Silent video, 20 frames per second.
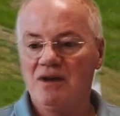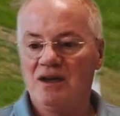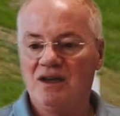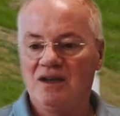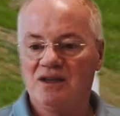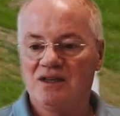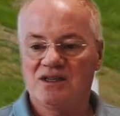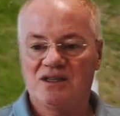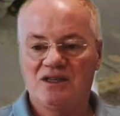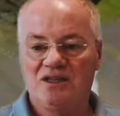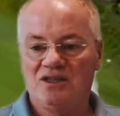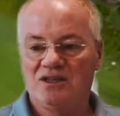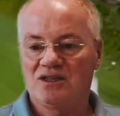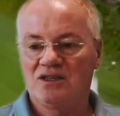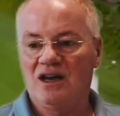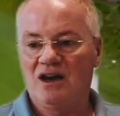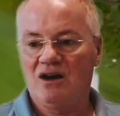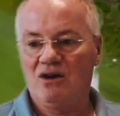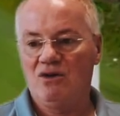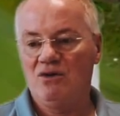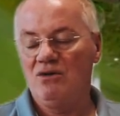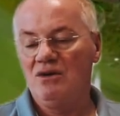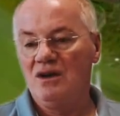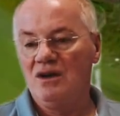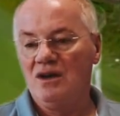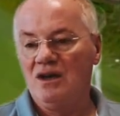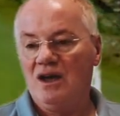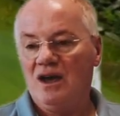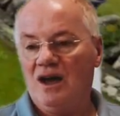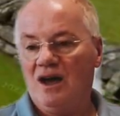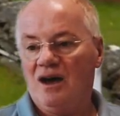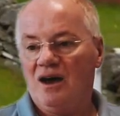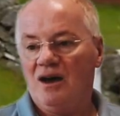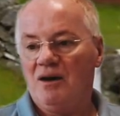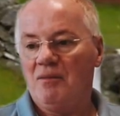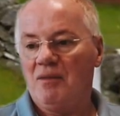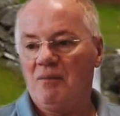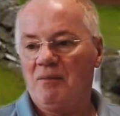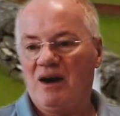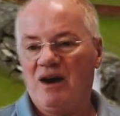It's now
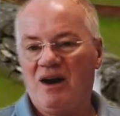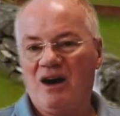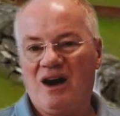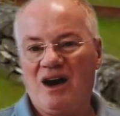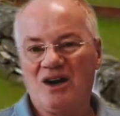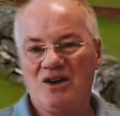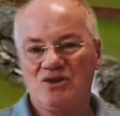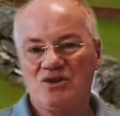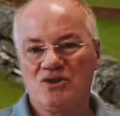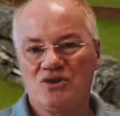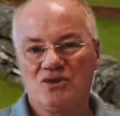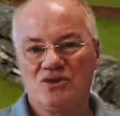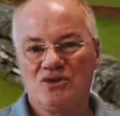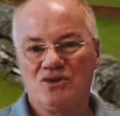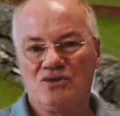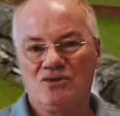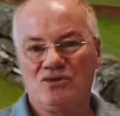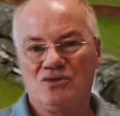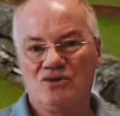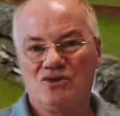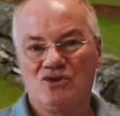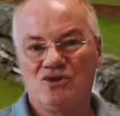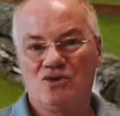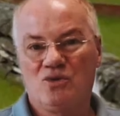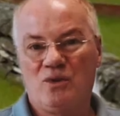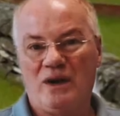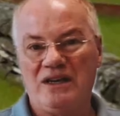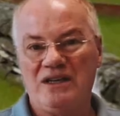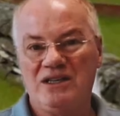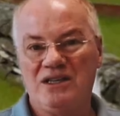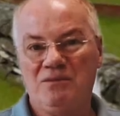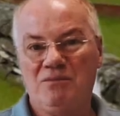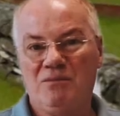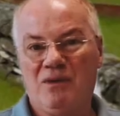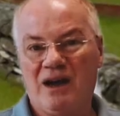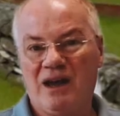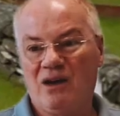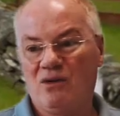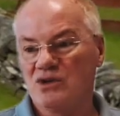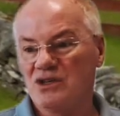about 120
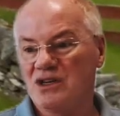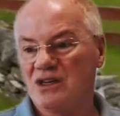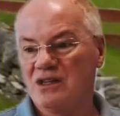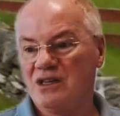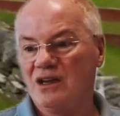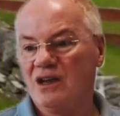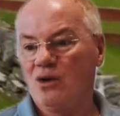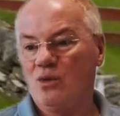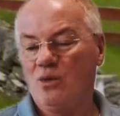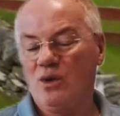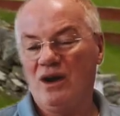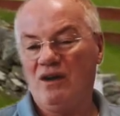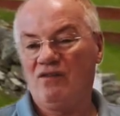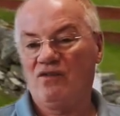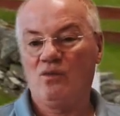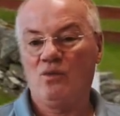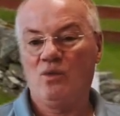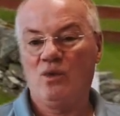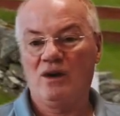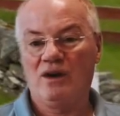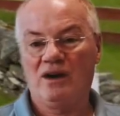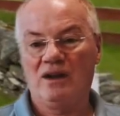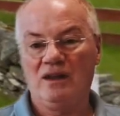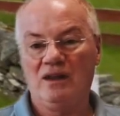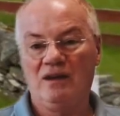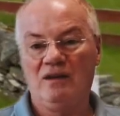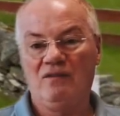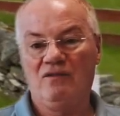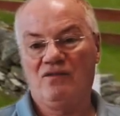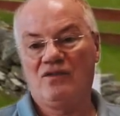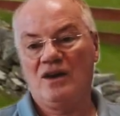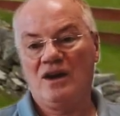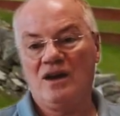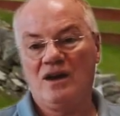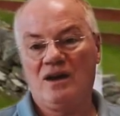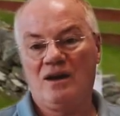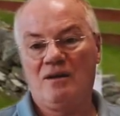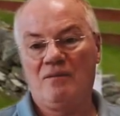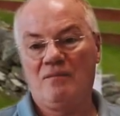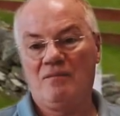miles, I think, away from where I live,
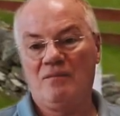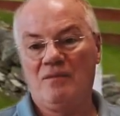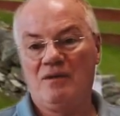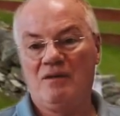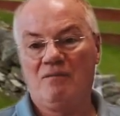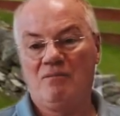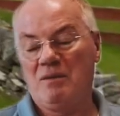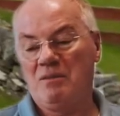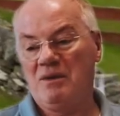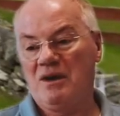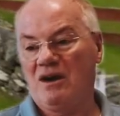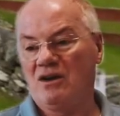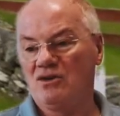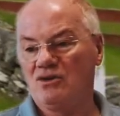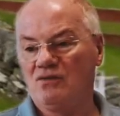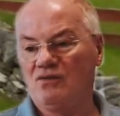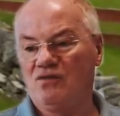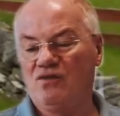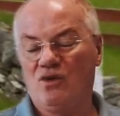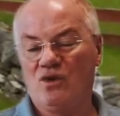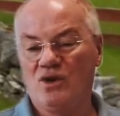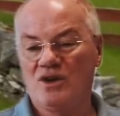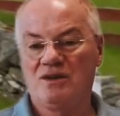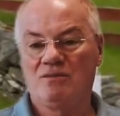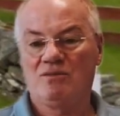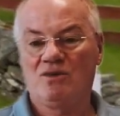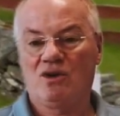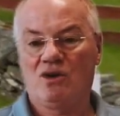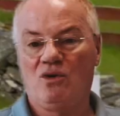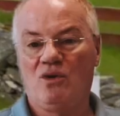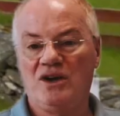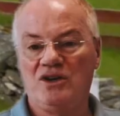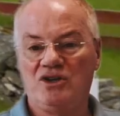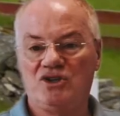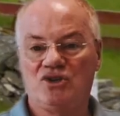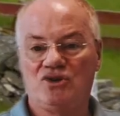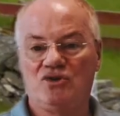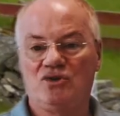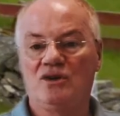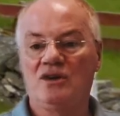maybe 140, I'm not quite
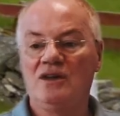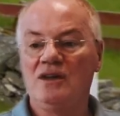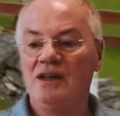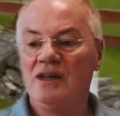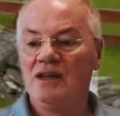sure.